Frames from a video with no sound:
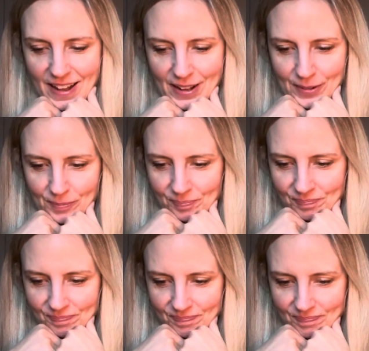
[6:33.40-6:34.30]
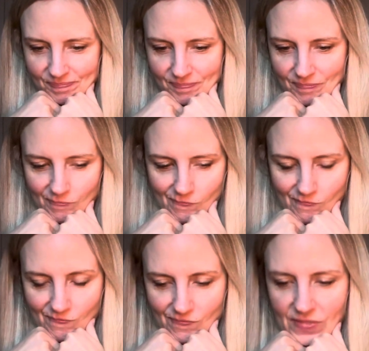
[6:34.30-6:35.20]
um,
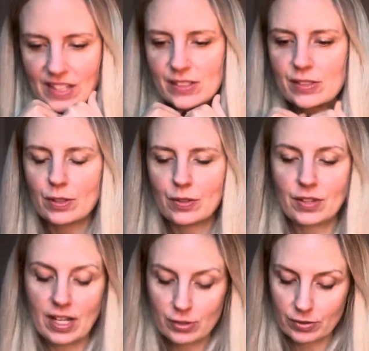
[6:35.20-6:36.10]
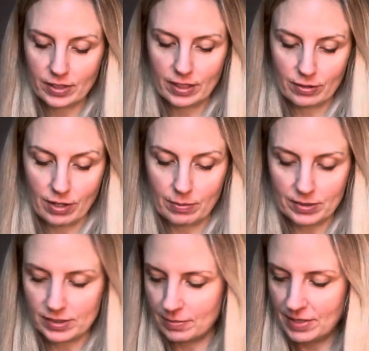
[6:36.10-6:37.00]
so that's really incredible
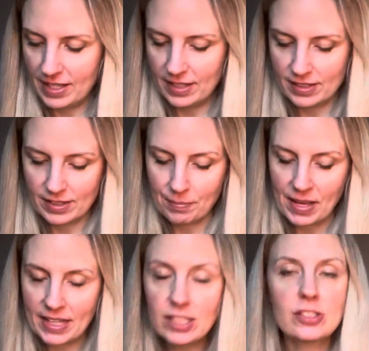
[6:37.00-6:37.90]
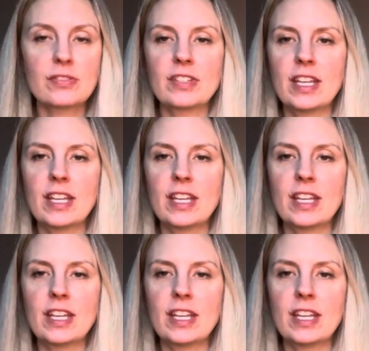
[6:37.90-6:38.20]
to me. The Page of